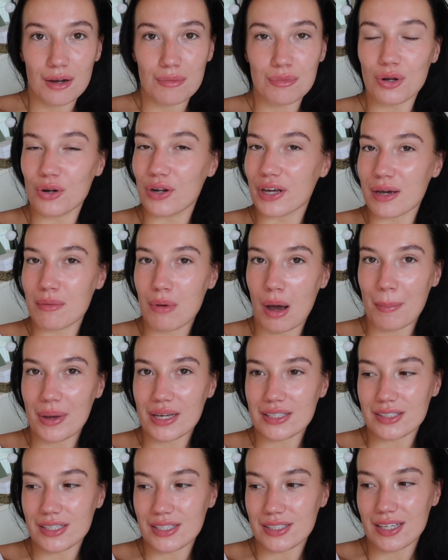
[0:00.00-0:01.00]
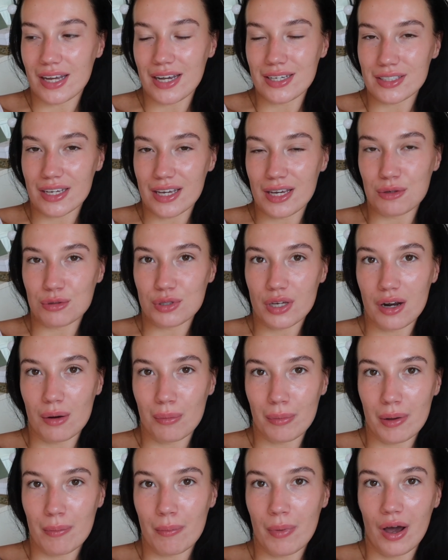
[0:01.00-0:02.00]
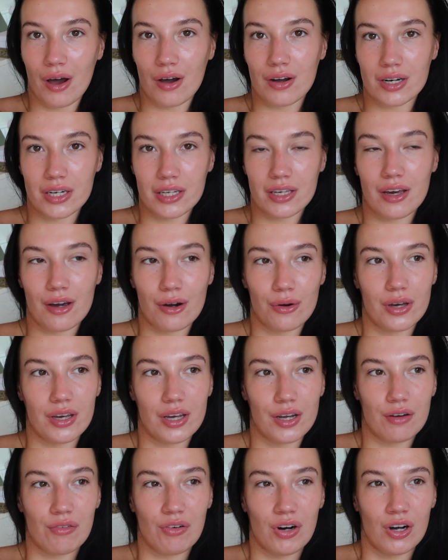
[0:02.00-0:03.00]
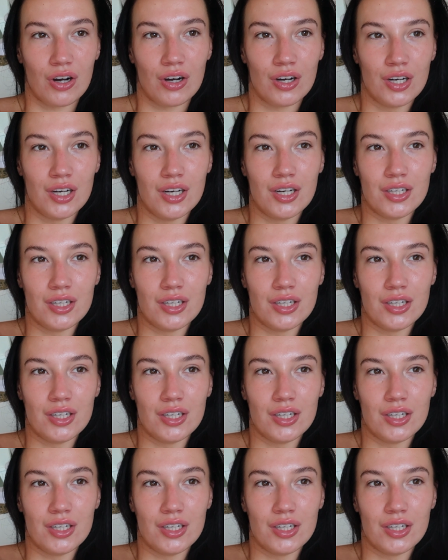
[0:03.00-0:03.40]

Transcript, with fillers: I'm not looking my best these days. I keep saying I'm in my ugly girl era.